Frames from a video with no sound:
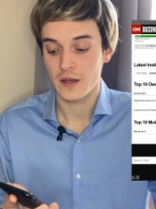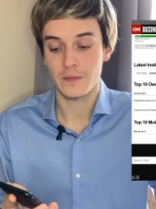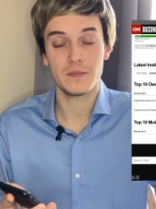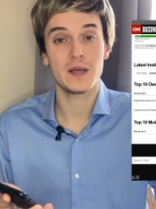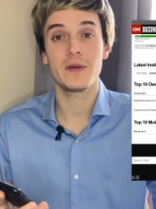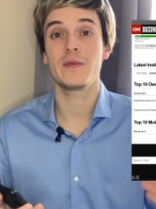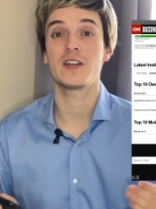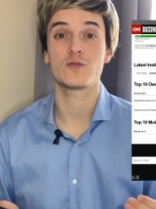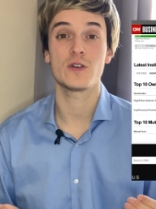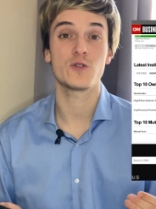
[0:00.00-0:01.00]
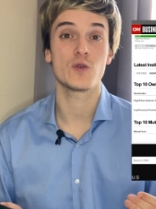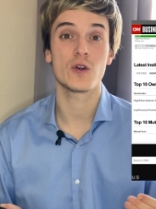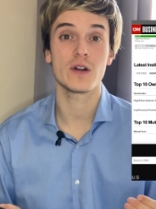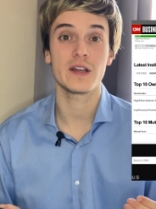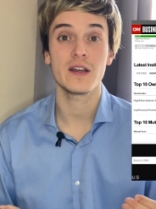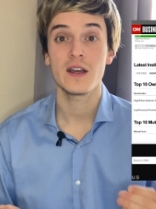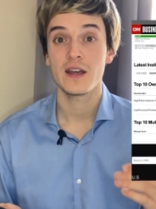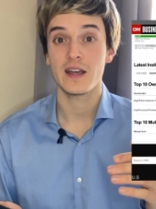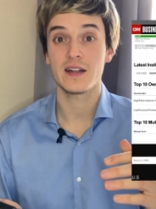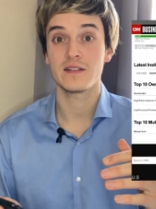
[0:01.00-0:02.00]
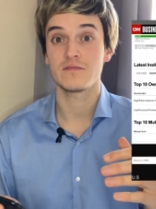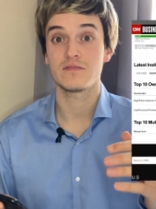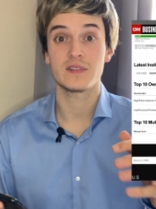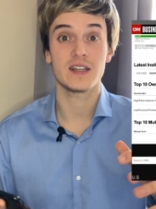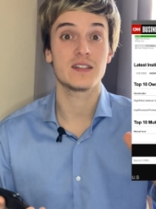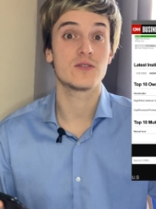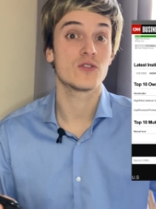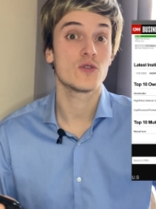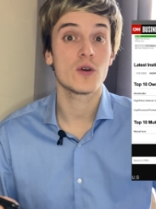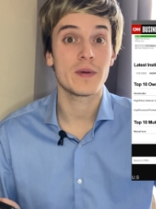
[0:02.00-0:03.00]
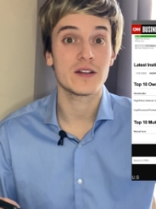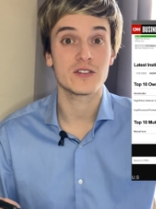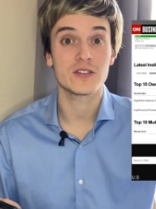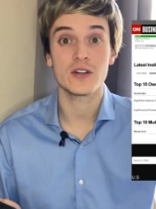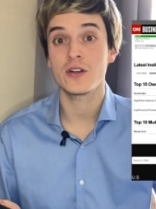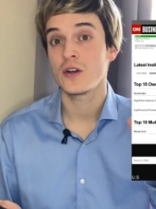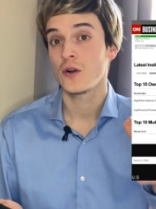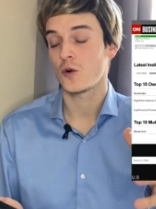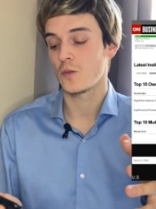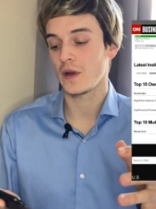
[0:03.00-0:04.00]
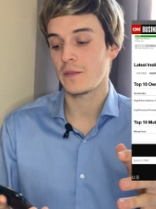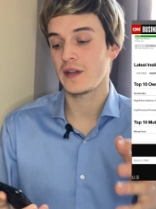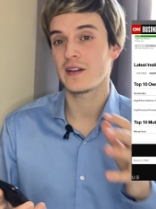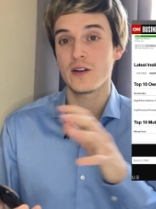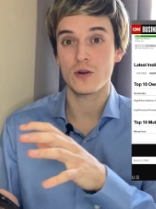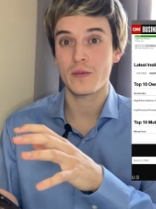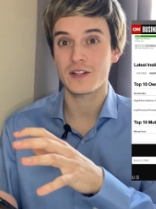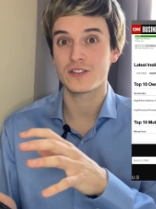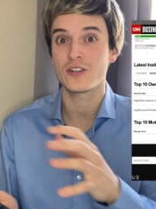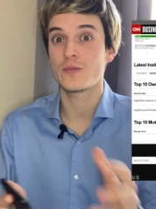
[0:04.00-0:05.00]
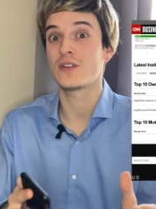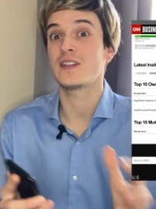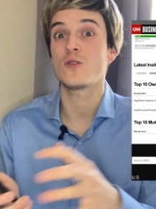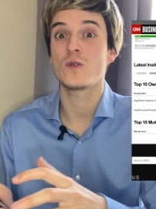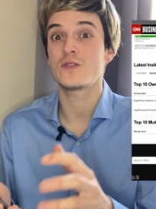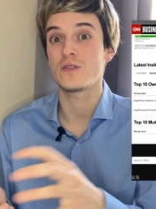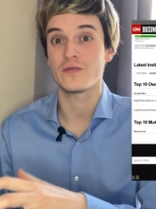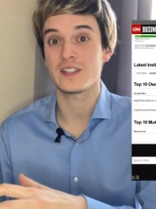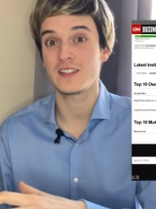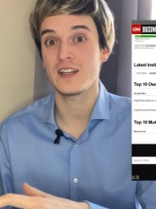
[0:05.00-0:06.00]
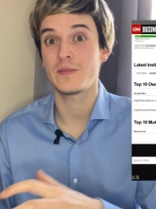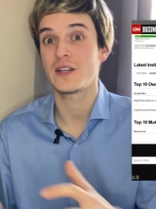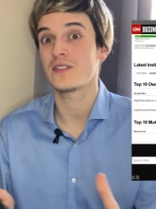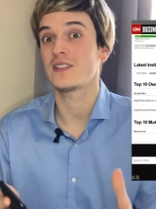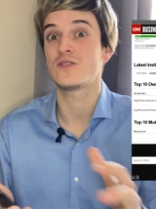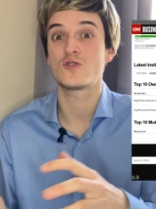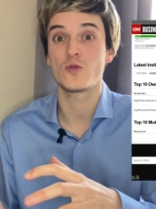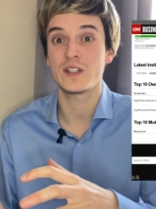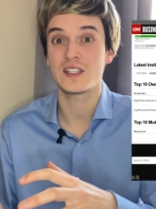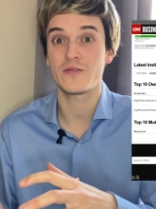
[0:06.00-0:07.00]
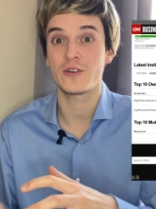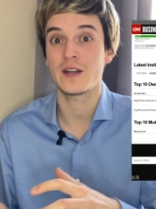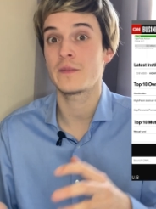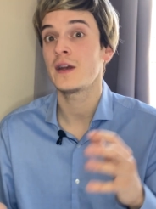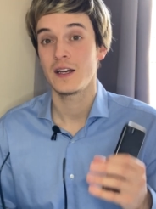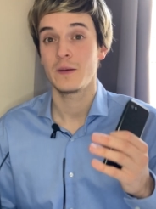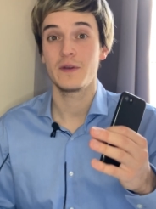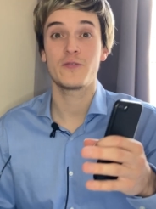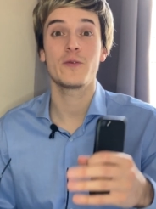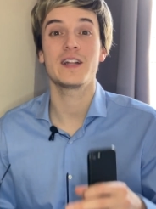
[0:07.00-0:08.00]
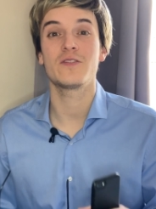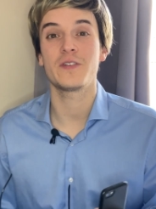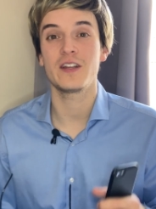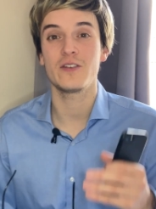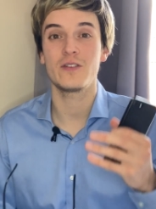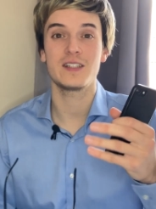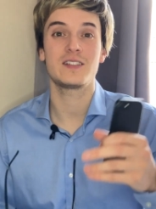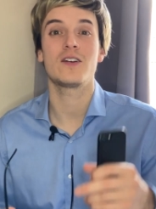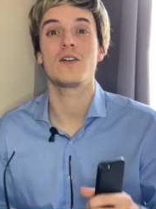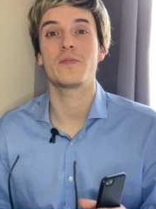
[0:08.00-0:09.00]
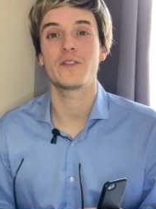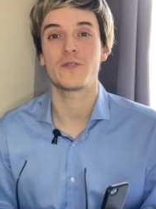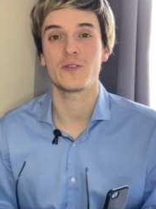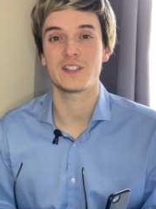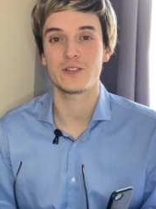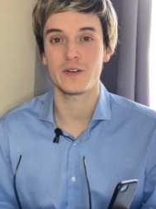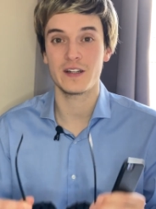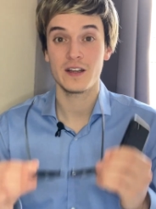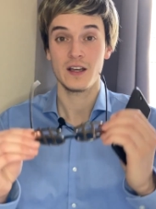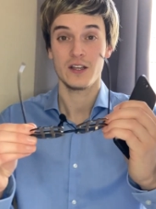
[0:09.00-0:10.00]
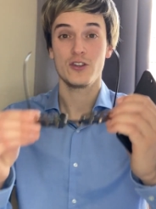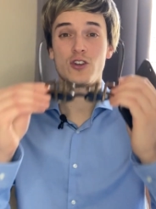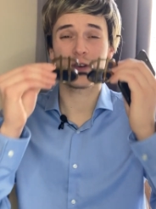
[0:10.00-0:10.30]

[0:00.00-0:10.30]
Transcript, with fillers: Maybe because we're too early and they don't know about the stock, or maybe they know about the stock but they don't want to invest in it because it's too risky for them. Before we end the video, let's see how our portfolio is doing. You know